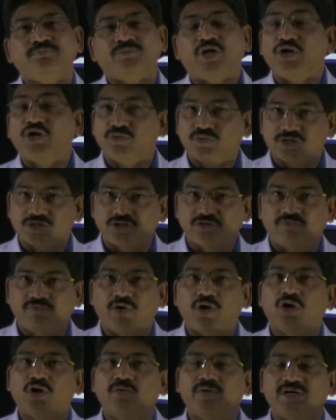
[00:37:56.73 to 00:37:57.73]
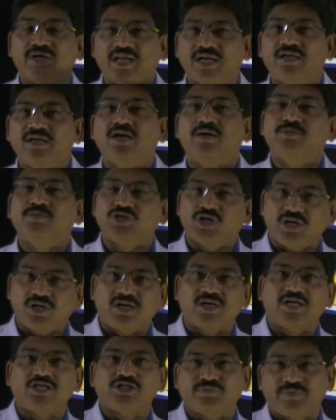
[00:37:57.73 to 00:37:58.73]
And you just follow our Telegram channel
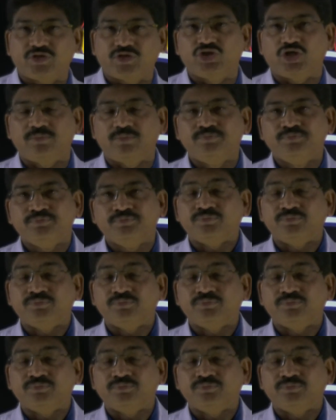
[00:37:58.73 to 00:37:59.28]
Race for Job,